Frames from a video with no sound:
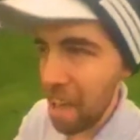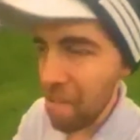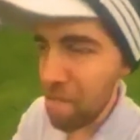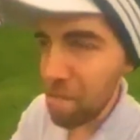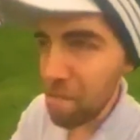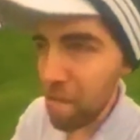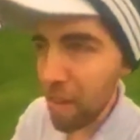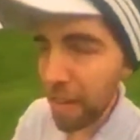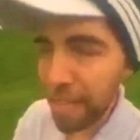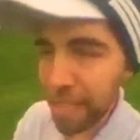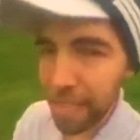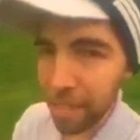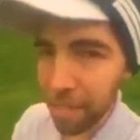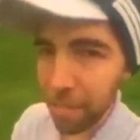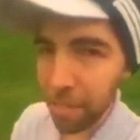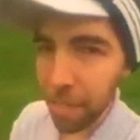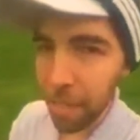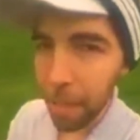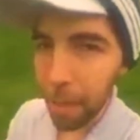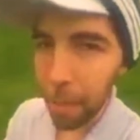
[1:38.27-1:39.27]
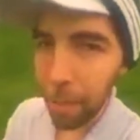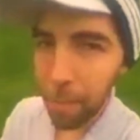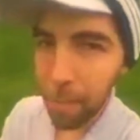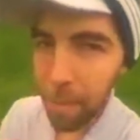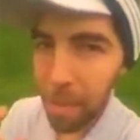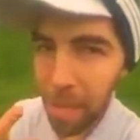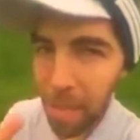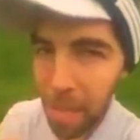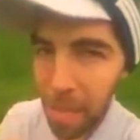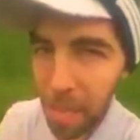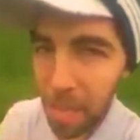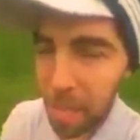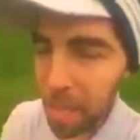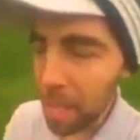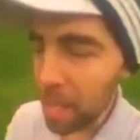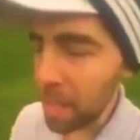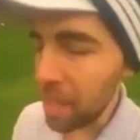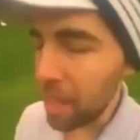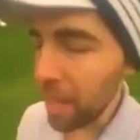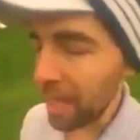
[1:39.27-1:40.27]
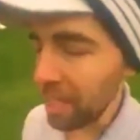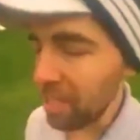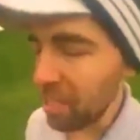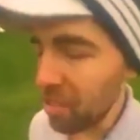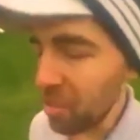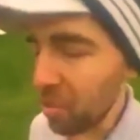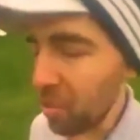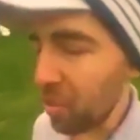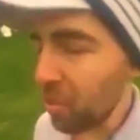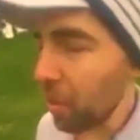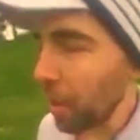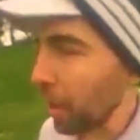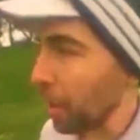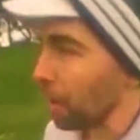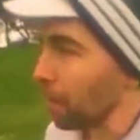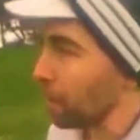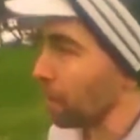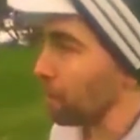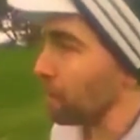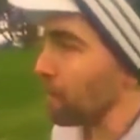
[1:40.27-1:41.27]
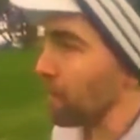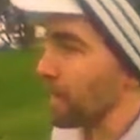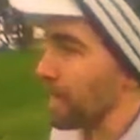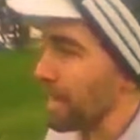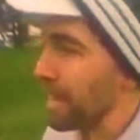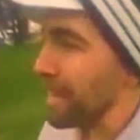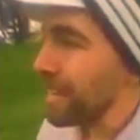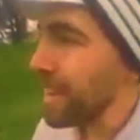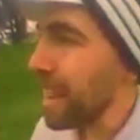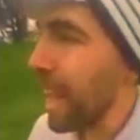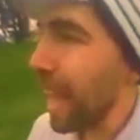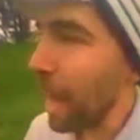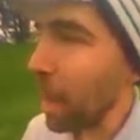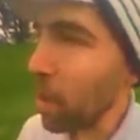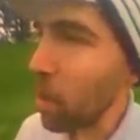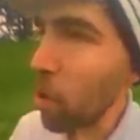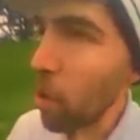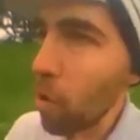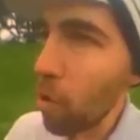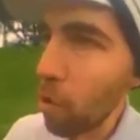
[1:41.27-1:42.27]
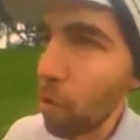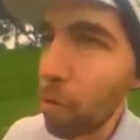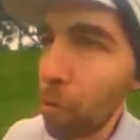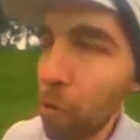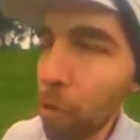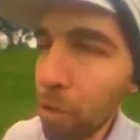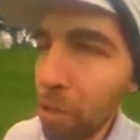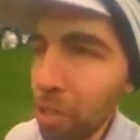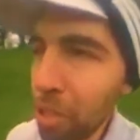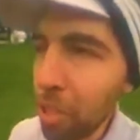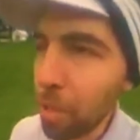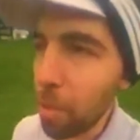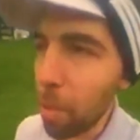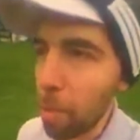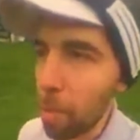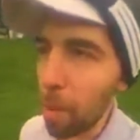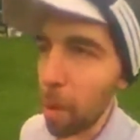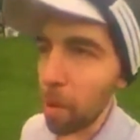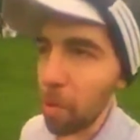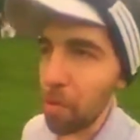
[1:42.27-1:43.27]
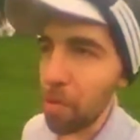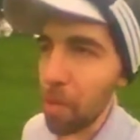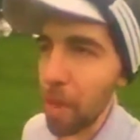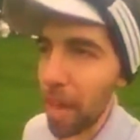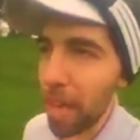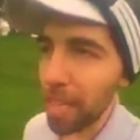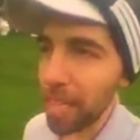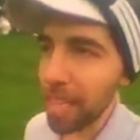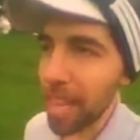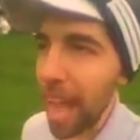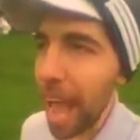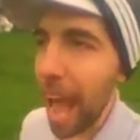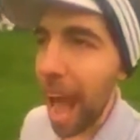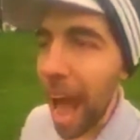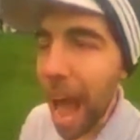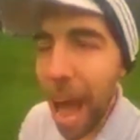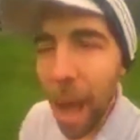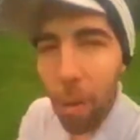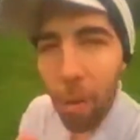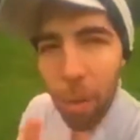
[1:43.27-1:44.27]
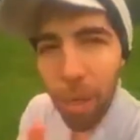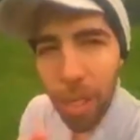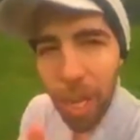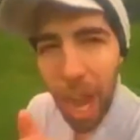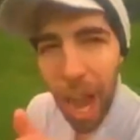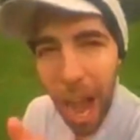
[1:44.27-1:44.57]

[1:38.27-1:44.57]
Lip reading: effectively. That's the thing. Now, first tip about that, how